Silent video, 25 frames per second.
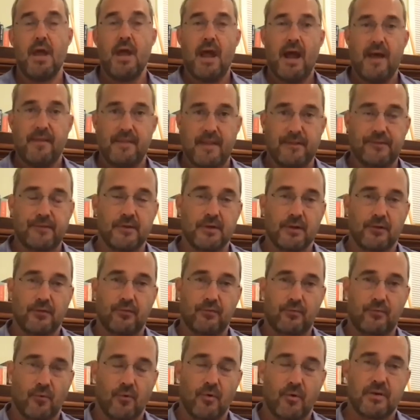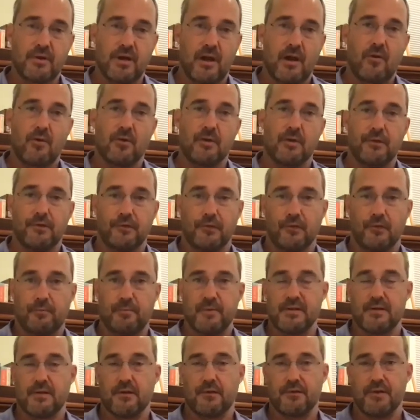And that's an extraordinarily
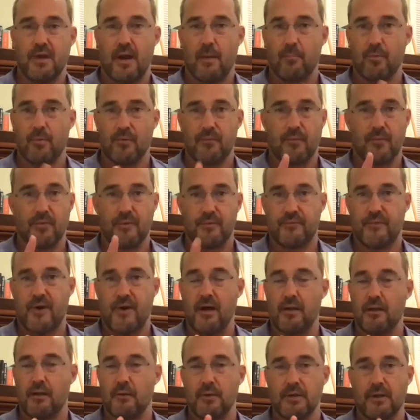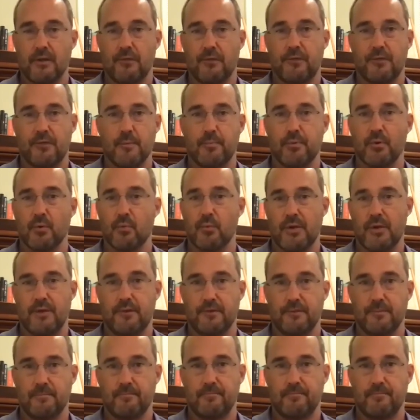suspicious number for the following simple reason.